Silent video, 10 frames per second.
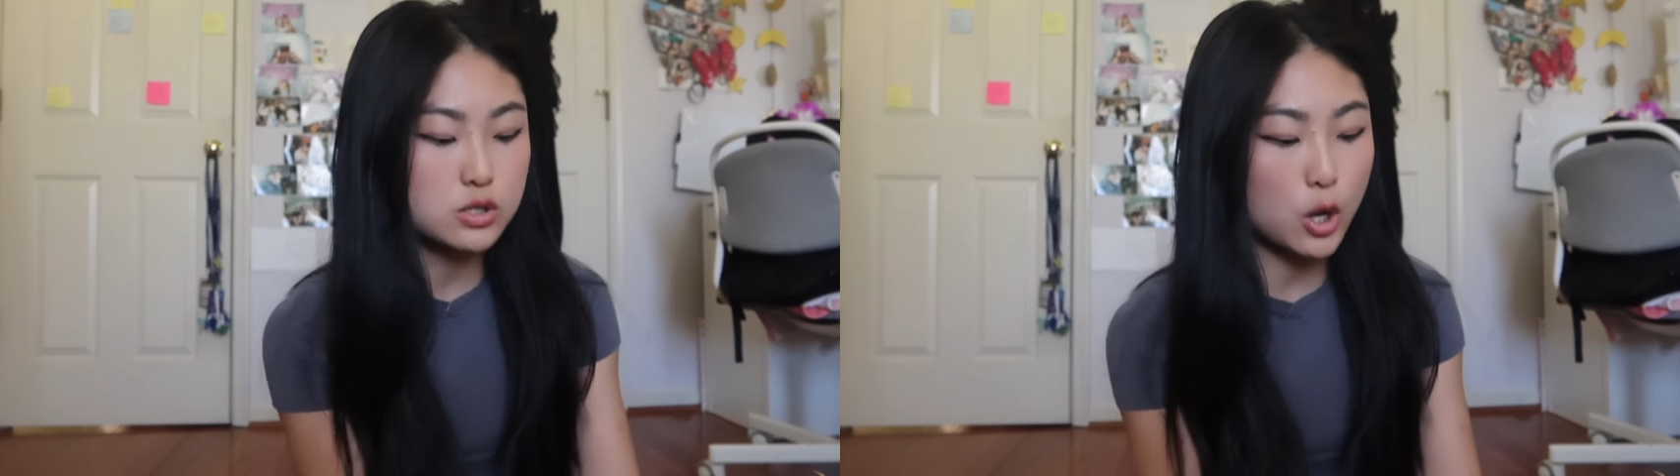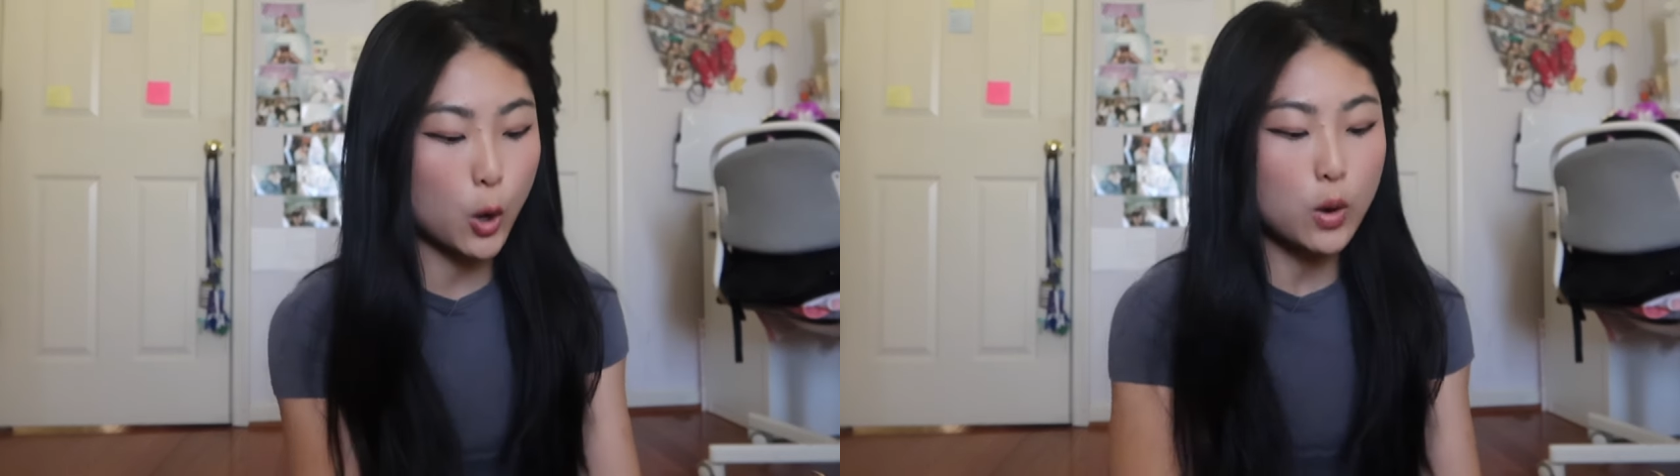
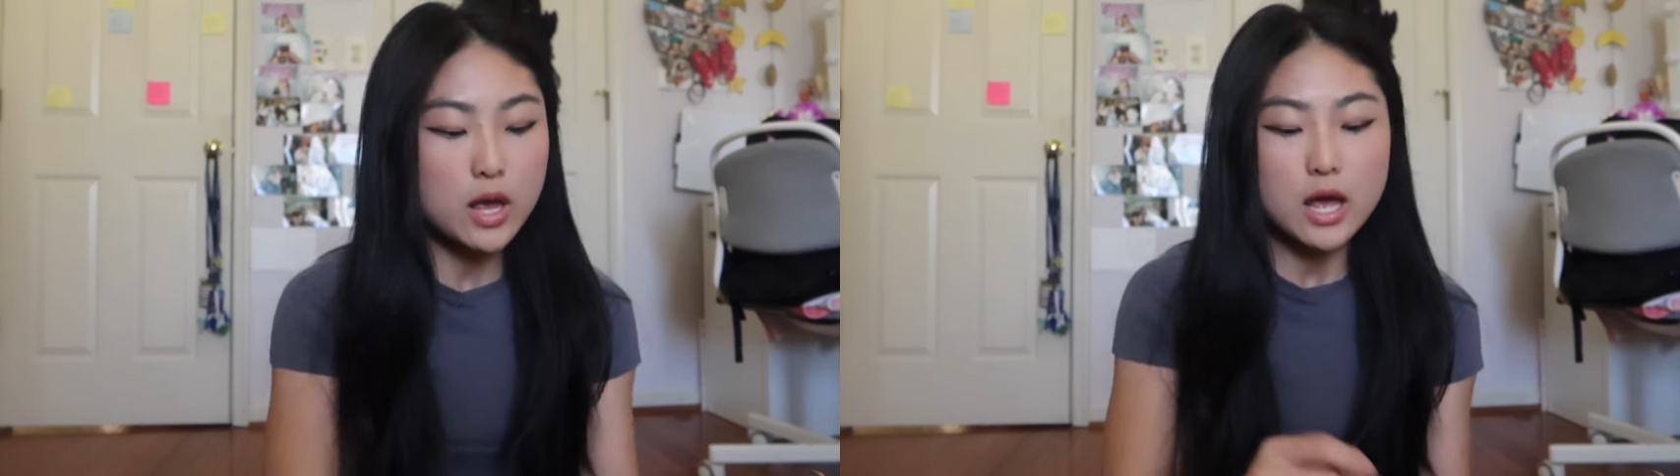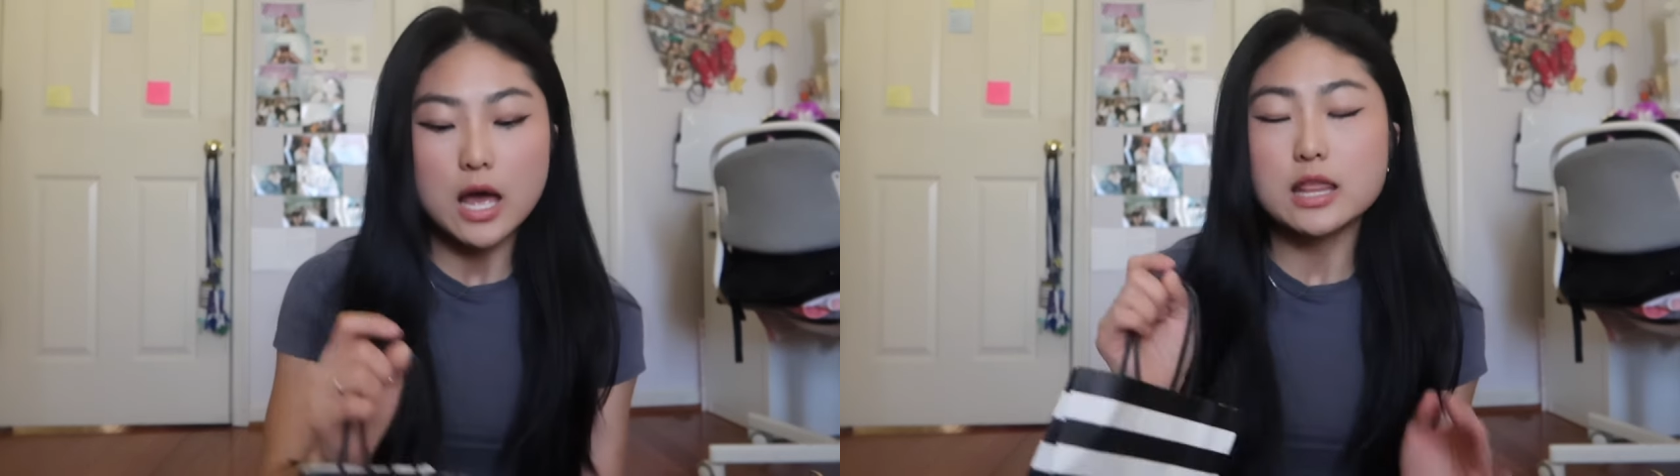So
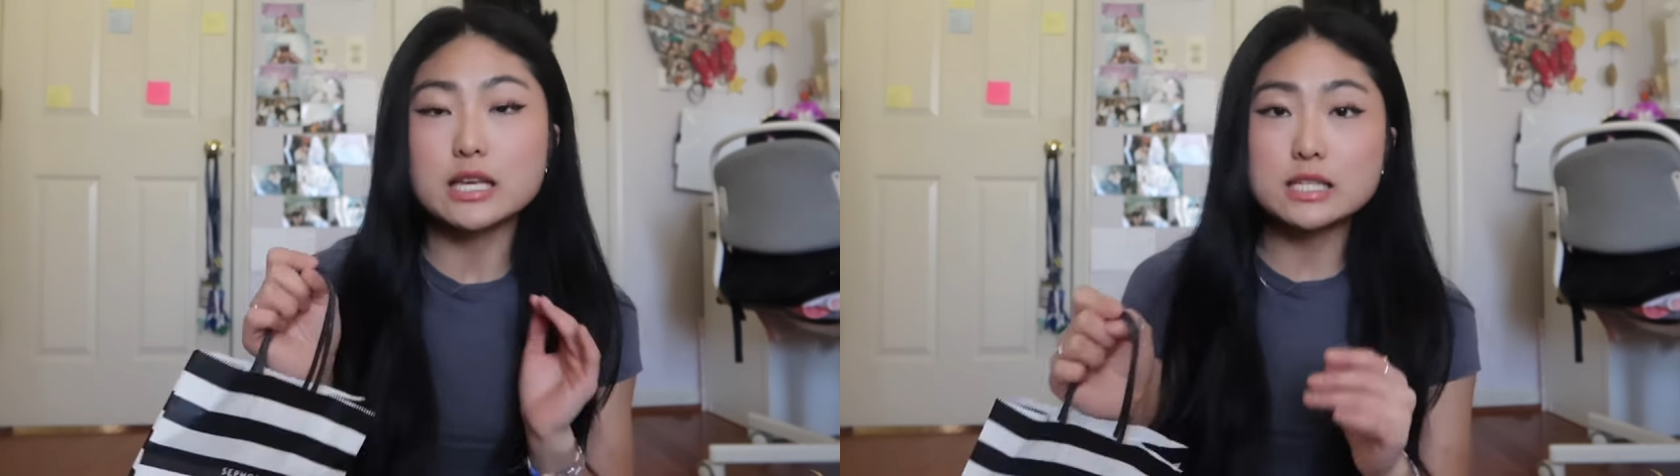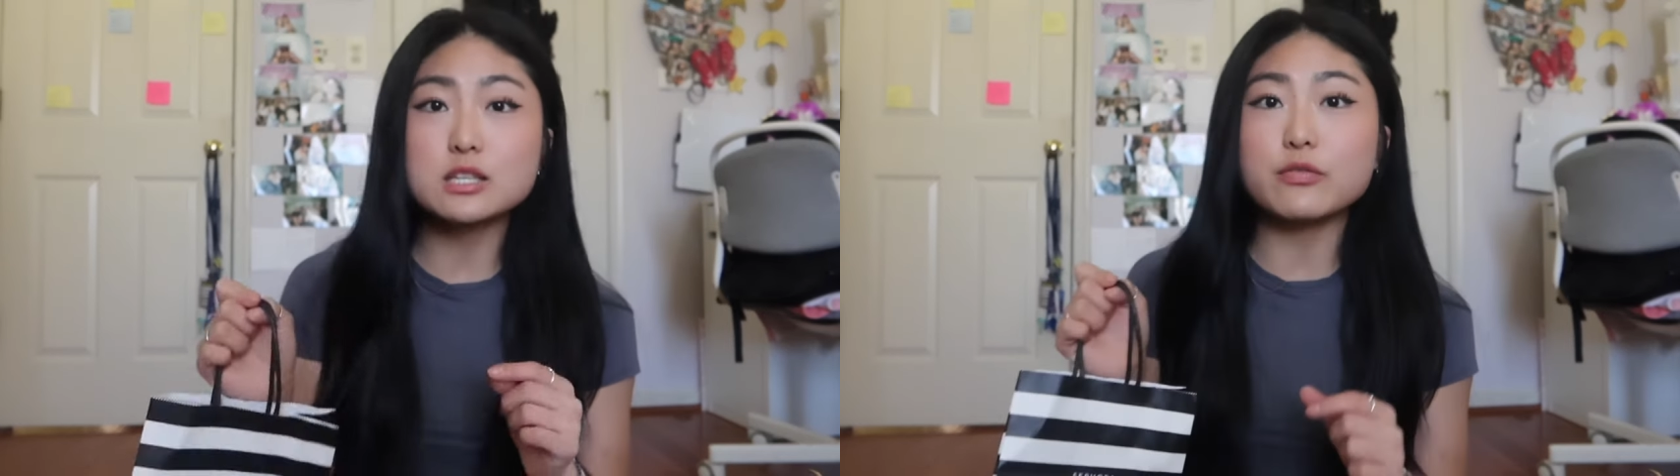
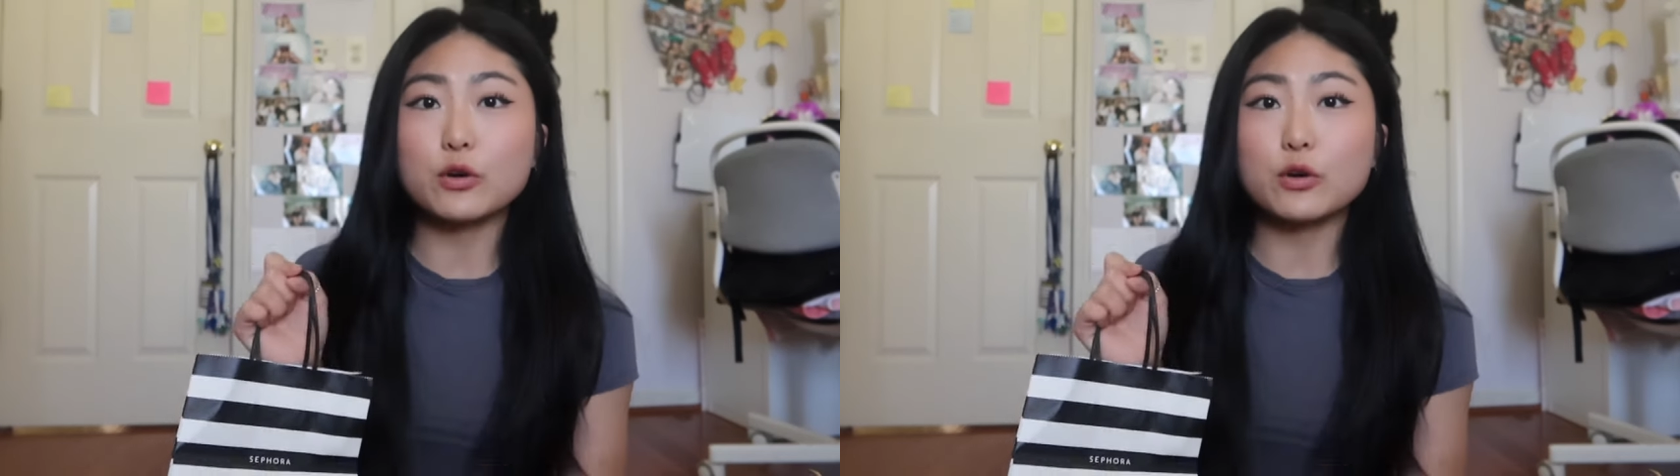this is the